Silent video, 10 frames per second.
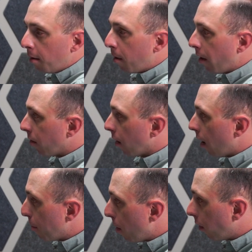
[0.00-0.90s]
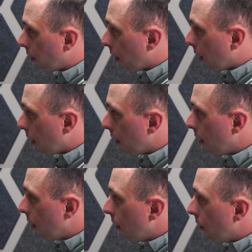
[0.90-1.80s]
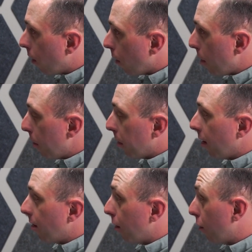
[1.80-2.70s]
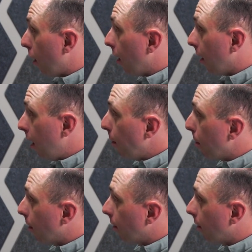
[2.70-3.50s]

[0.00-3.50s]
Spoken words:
But there's a lot of pressure for Republicans to try and keep